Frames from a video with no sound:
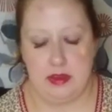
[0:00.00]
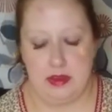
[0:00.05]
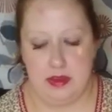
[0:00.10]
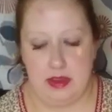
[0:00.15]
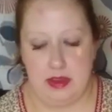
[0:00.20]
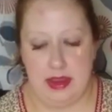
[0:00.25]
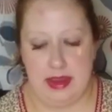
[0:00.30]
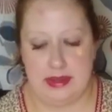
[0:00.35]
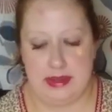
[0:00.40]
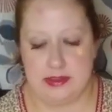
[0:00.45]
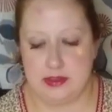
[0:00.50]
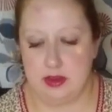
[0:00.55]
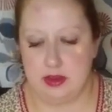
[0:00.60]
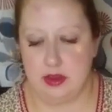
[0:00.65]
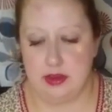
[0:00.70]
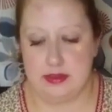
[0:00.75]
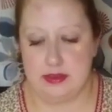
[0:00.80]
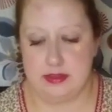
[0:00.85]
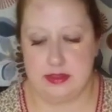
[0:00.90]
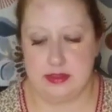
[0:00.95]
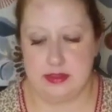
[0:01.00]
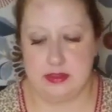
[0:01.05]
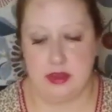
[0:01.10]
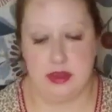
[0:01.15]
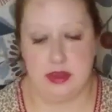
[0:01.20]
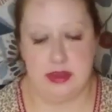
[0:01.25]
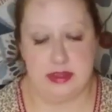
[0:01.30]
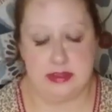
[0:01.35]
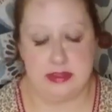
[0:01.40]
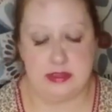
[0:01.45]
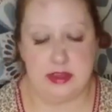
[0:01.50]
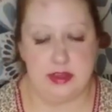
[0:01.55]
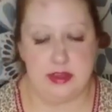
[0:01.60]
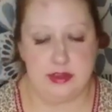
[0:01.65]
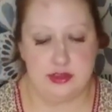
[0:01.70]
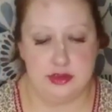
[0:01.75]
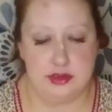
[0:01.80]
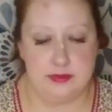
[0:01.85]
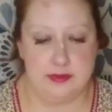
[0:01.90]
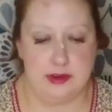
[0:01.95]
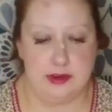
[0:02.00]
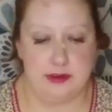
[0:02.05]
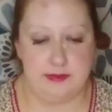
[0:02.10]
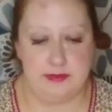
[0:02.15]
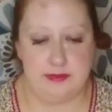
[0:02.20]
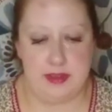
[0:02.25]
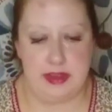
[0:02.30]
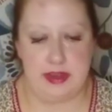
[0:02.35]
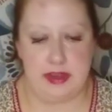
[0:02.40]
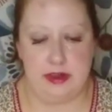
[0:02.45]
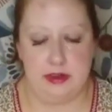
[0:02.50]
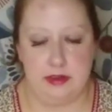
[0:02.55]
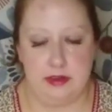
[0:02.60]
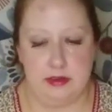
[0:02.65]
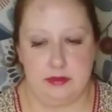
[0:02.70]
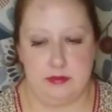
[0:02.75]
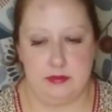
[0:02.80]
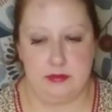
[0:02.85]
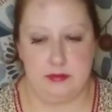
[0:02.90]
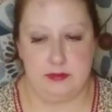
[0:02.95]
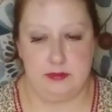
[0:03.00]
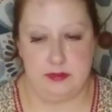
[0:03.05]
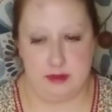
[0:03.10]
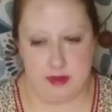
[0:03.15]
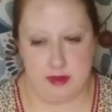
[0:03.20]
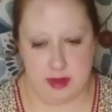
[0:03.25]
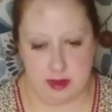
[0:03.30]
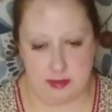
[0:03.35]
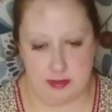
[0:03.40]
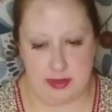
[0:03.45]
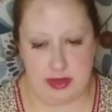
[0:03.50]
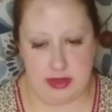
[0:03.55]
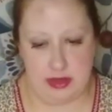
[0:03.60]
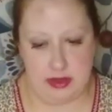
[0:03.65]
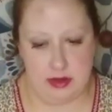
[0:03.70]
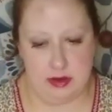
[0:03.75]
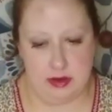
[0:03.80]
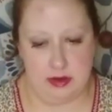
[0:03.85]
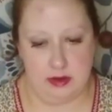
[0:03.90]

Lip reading: as God decides each of our fate for the coming year.